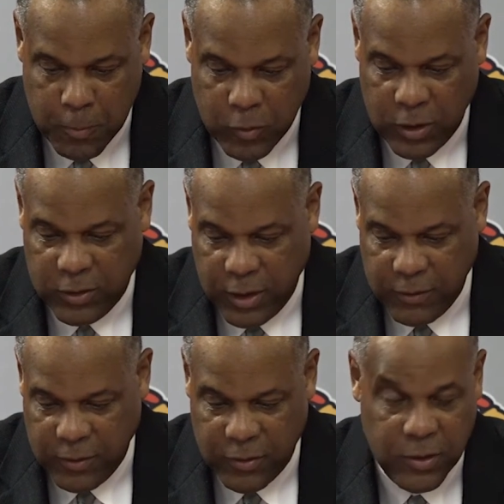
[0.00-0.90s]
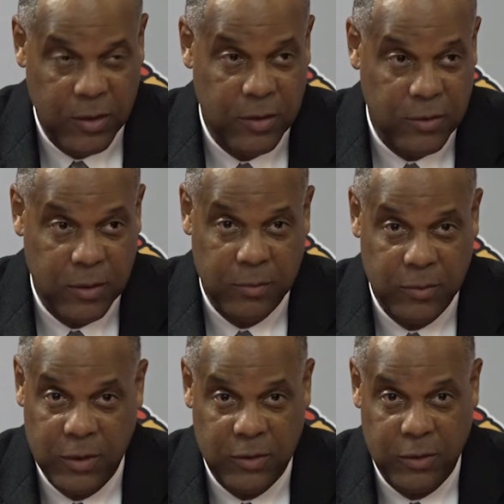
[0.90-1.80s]
Dontavious Sears,
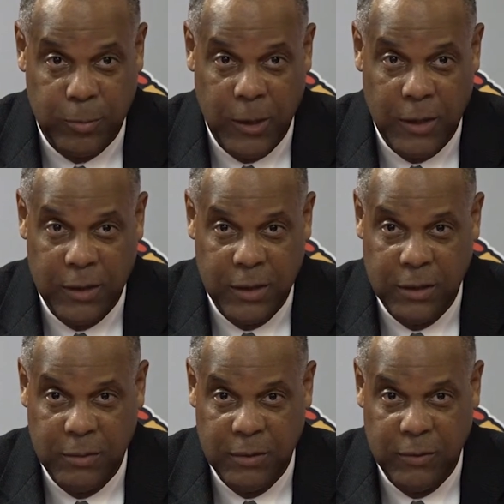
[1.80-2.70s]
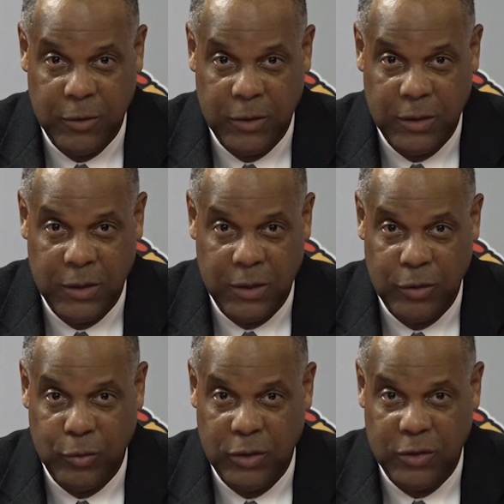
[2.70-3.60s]
I'm just as proud of him, even though he didn't
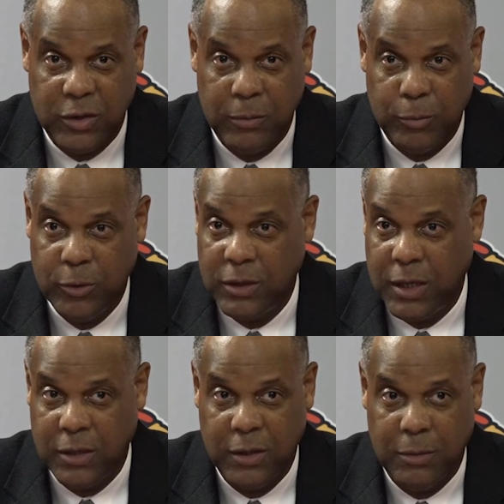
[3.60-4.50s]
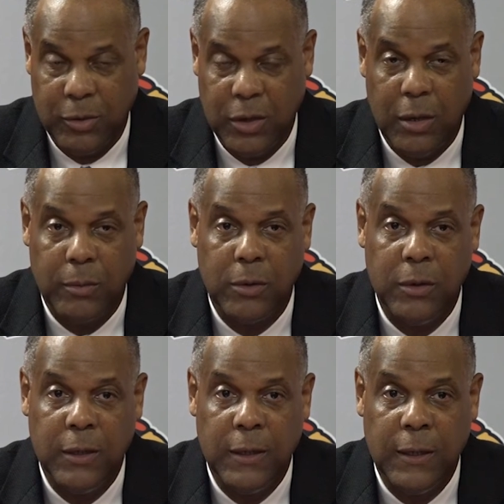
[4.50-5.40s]
get 20-some points, he got a
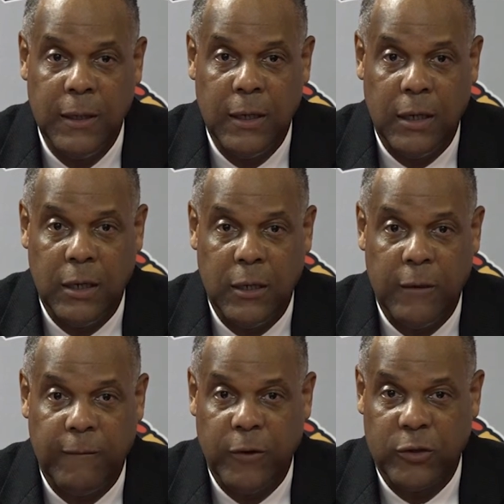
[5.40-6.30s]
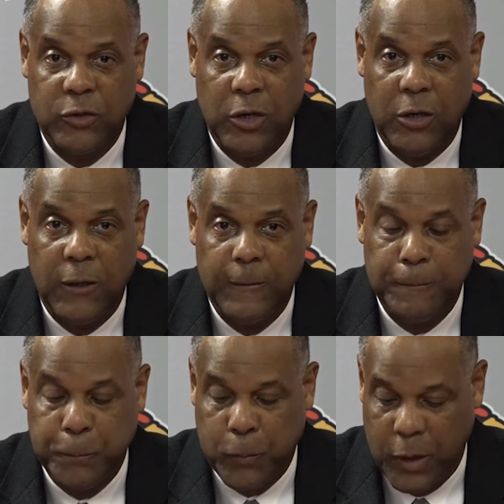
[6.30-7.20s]
double-double. First start,
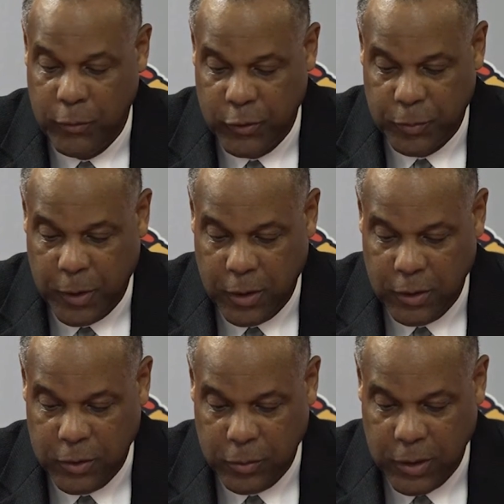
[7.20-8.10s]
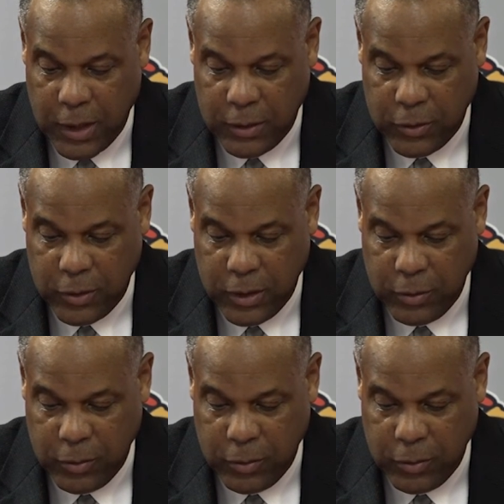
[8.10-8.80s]
he responded the way I thought he